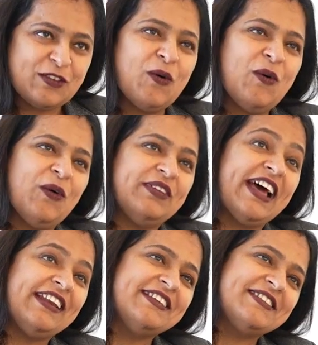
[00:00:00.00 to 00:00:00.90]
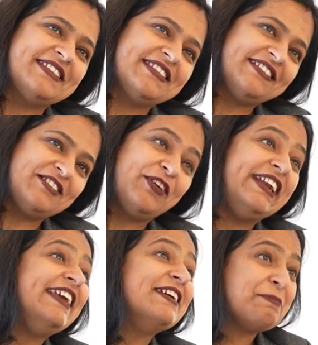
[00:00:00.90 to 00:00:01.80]
so that is
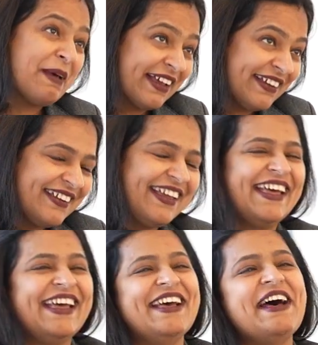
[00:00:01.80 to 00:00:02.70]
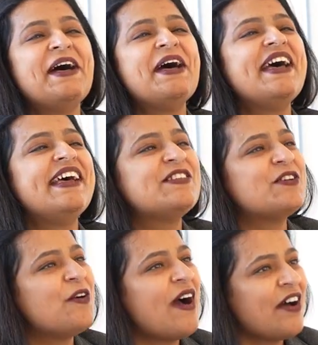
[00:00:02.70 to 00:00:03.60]
20 years back.
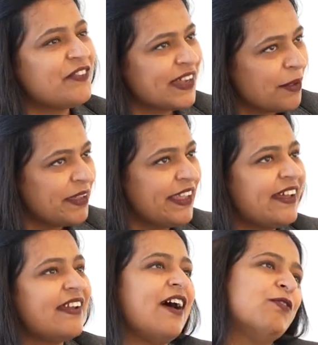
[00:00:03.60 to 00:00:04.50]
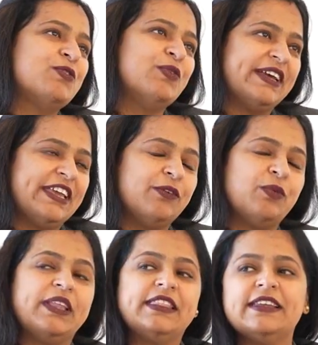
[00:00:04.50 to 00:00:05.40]
So after coming here, I was working
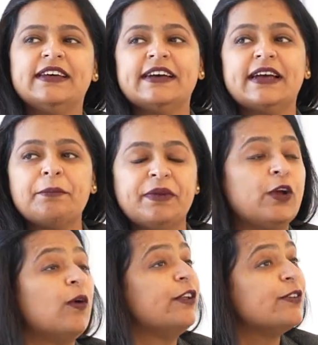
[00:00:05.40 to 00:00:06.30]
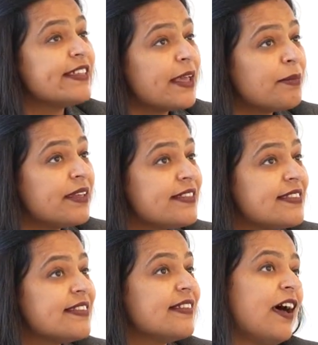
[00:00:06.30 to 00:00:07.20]
with a company called
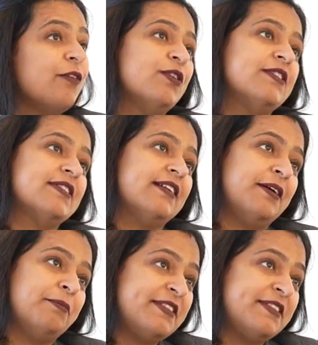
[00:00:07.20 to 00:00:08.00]
UCMS. I was a